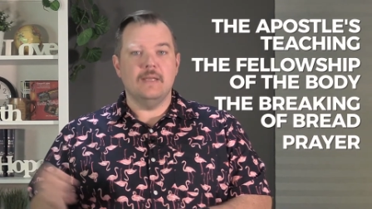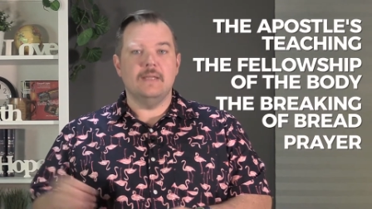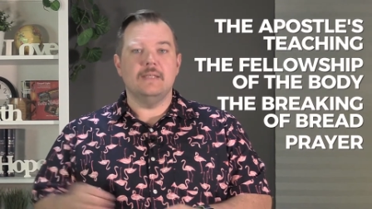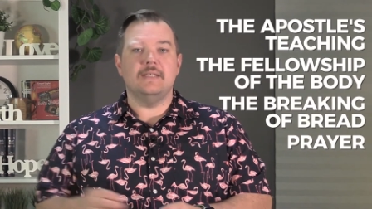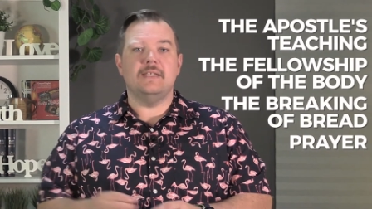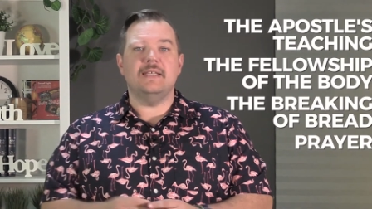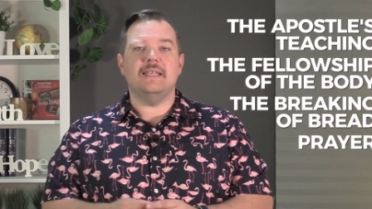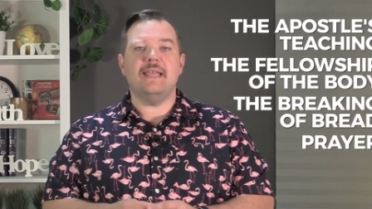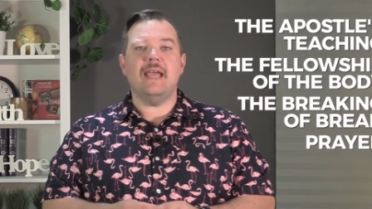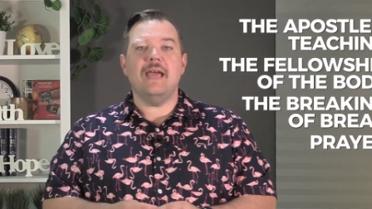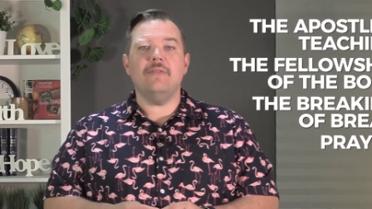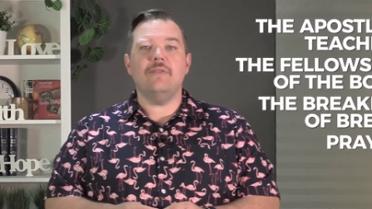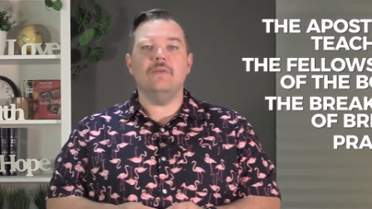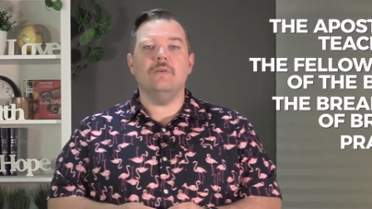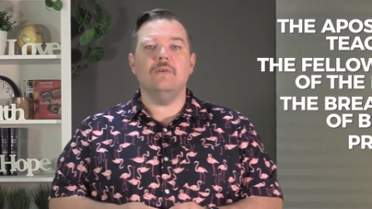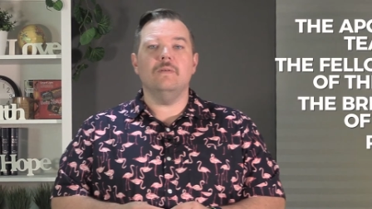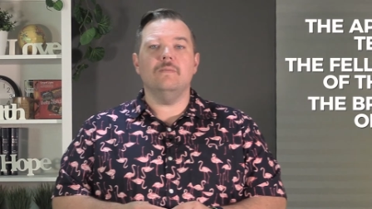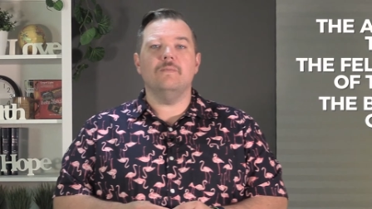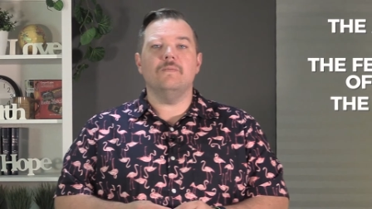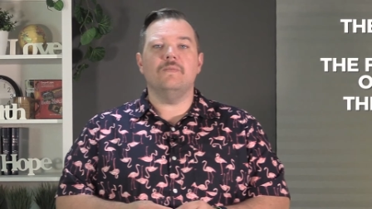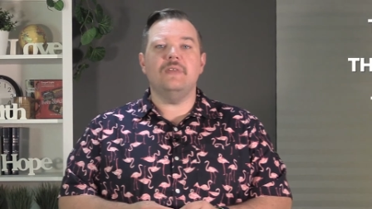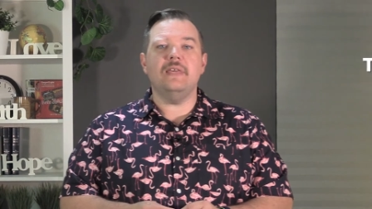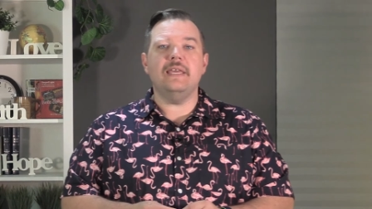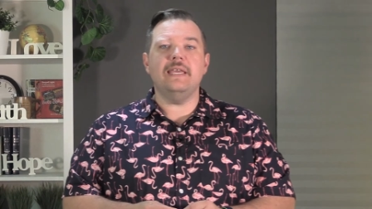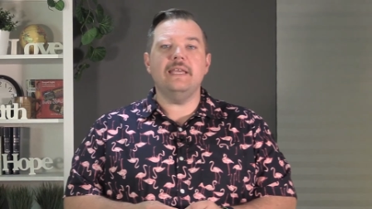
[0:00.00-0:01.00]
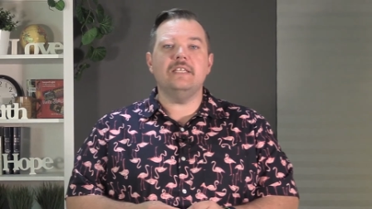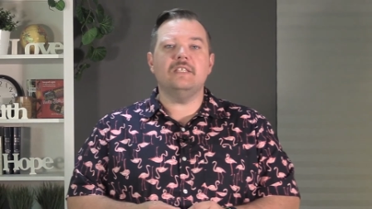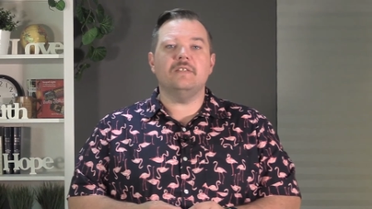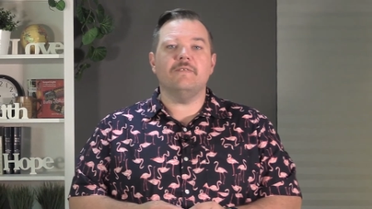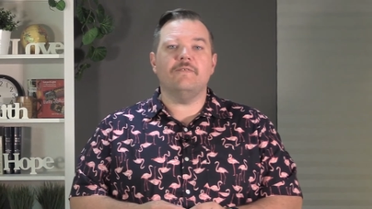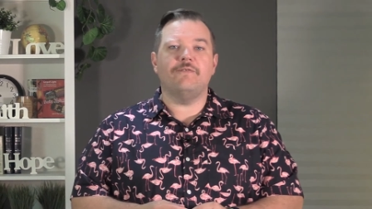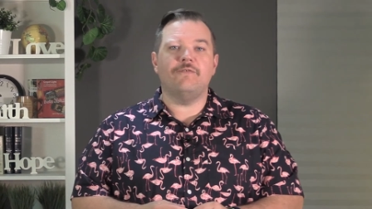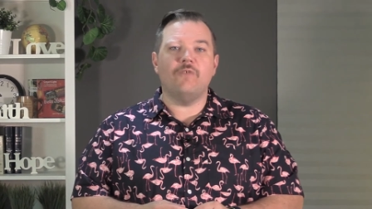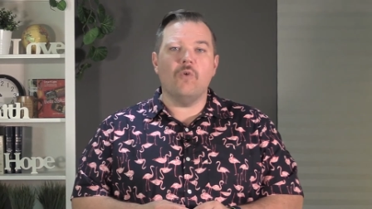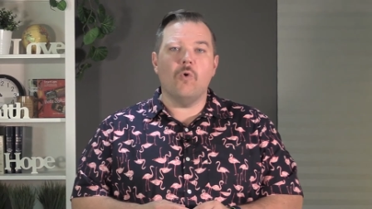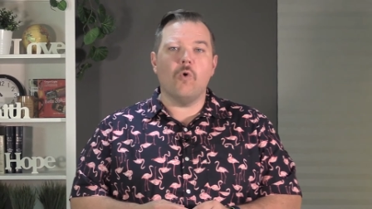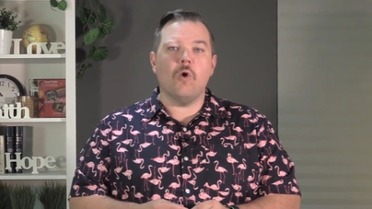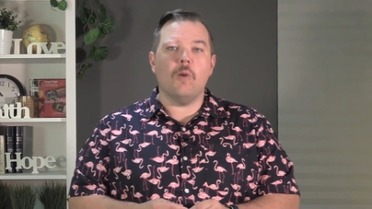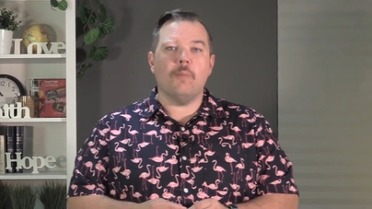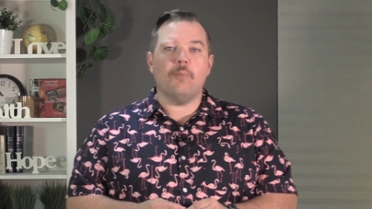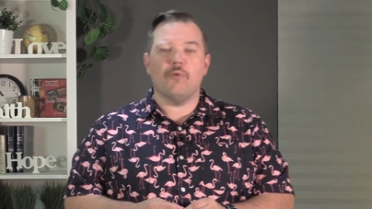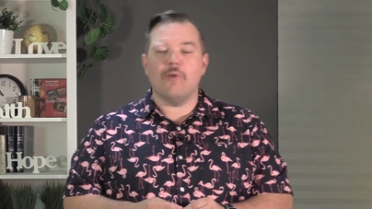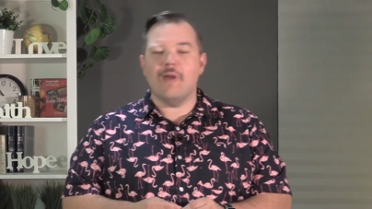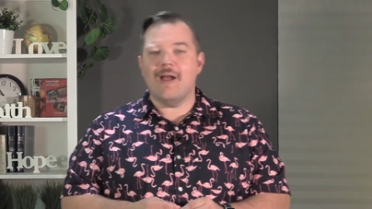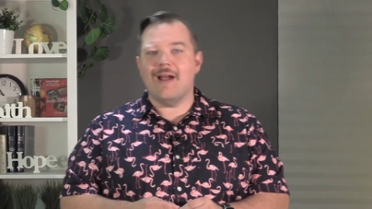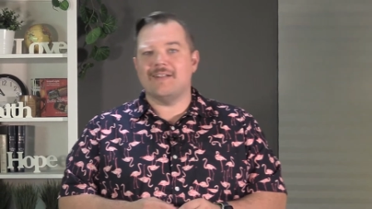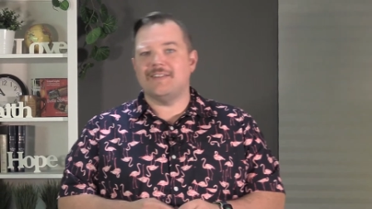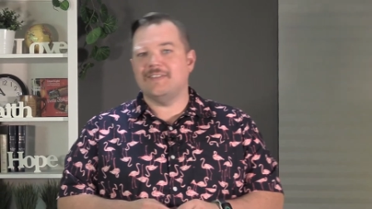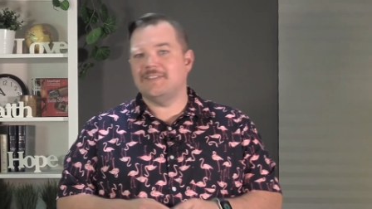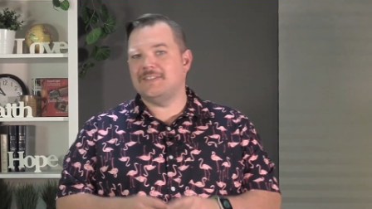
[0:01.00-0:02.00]
Together, these four
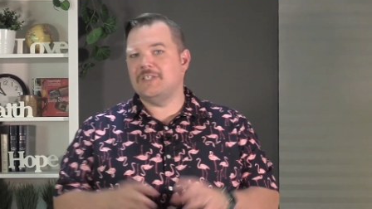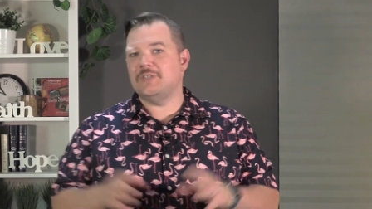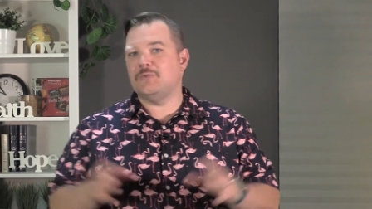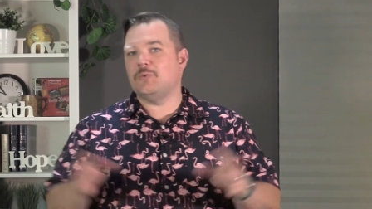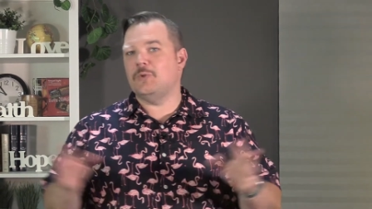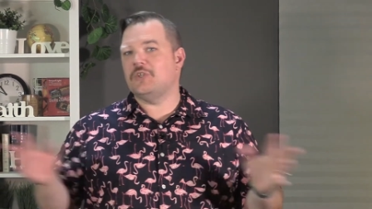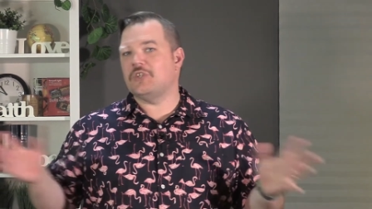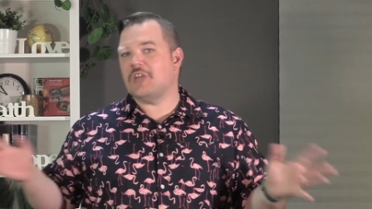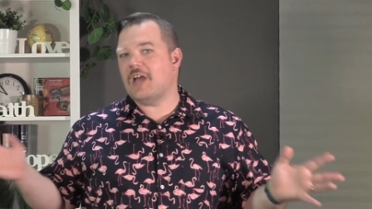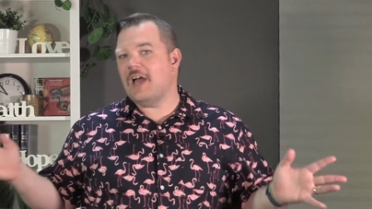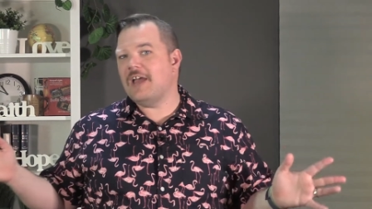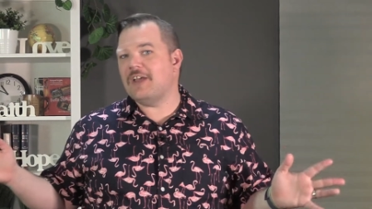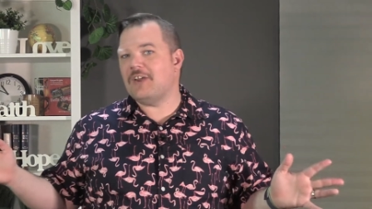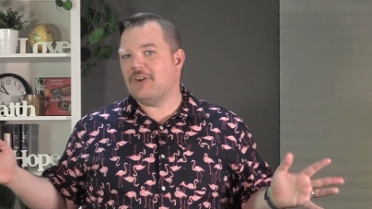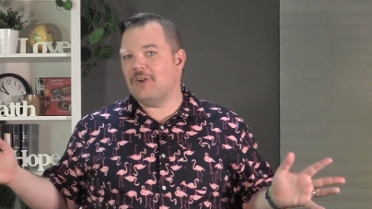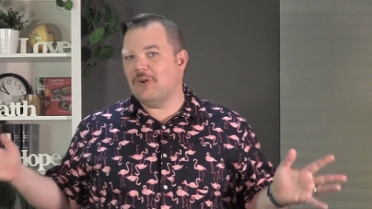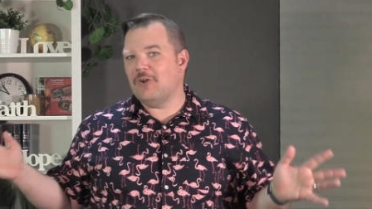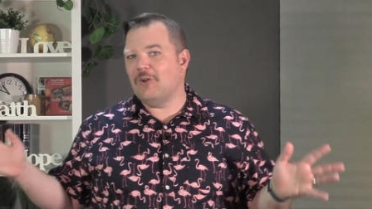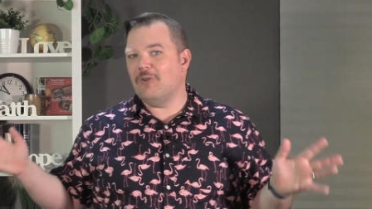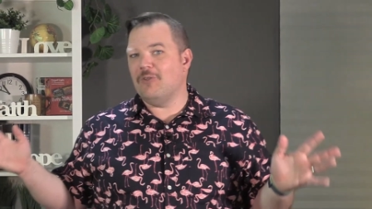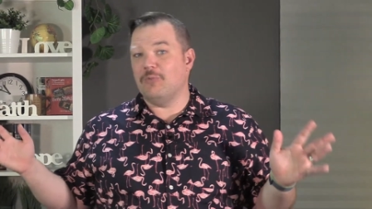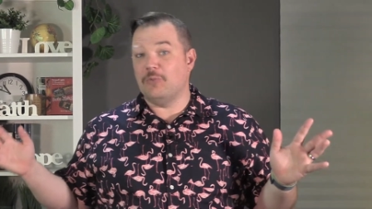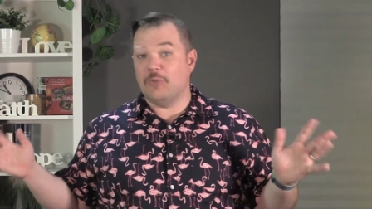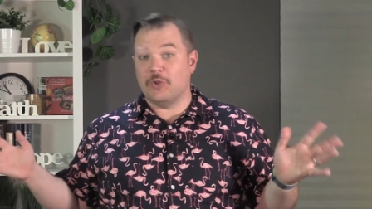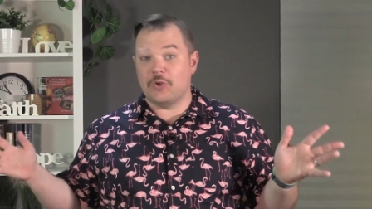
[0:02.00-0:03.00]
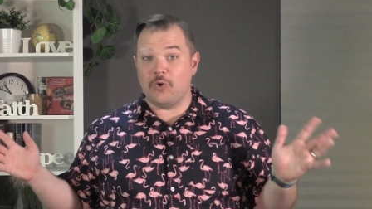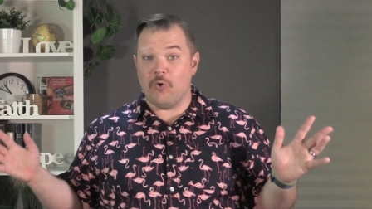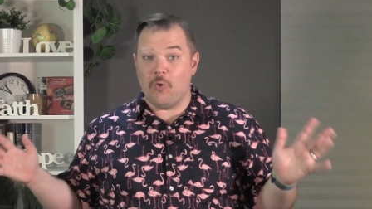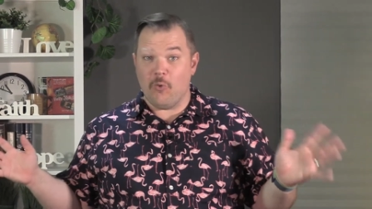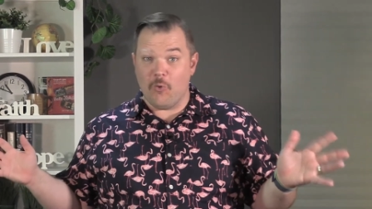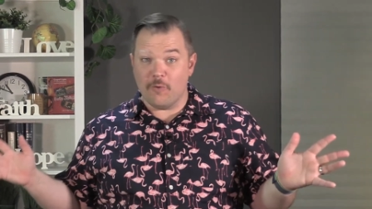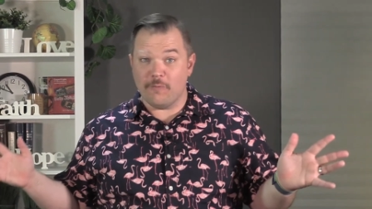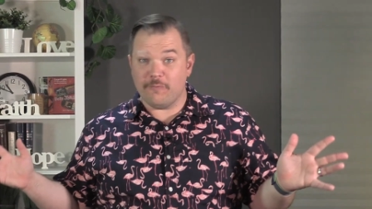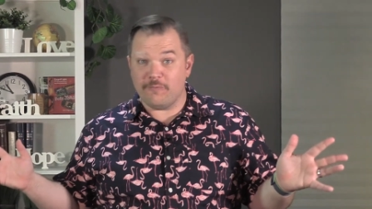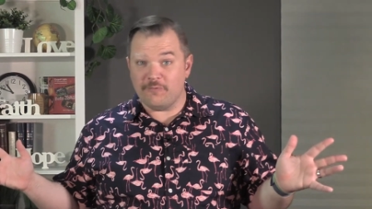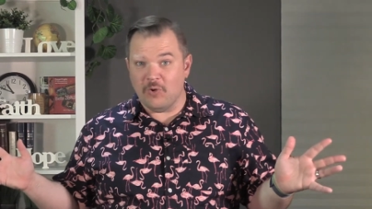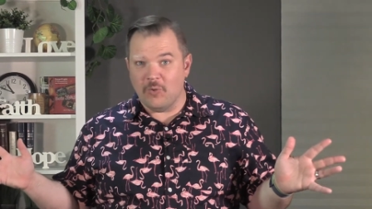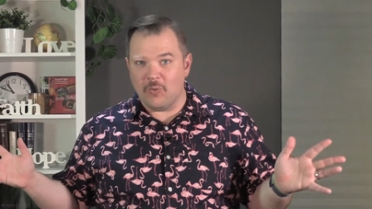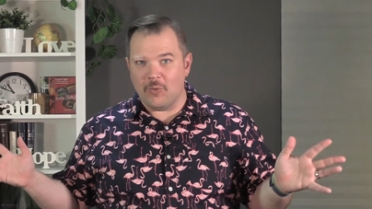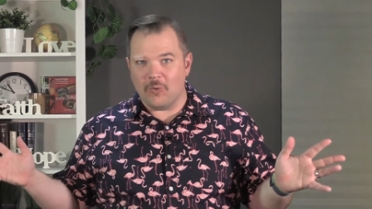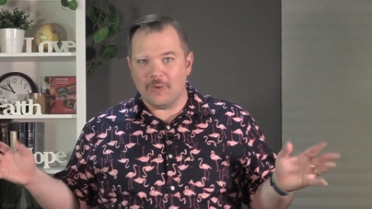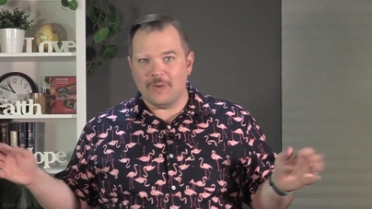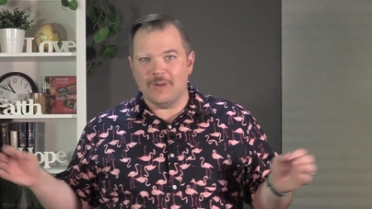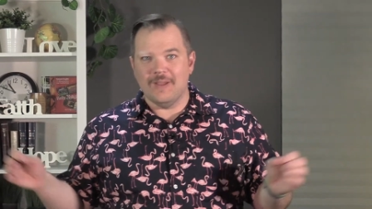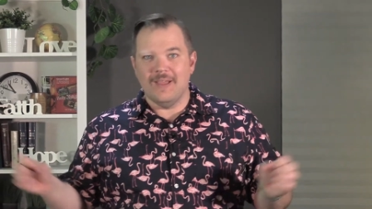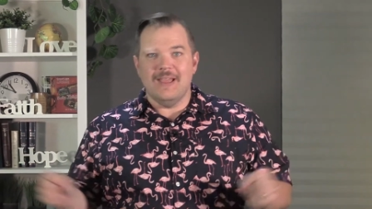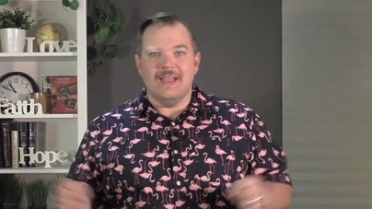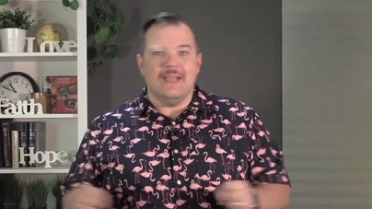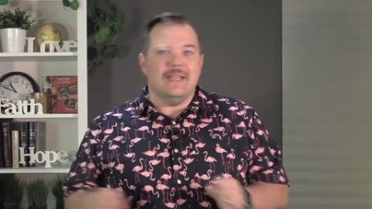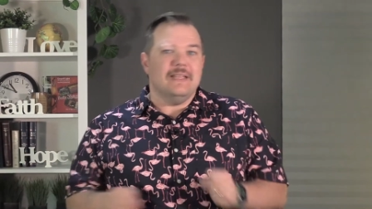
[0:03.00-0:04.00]
practices, which I call the core four,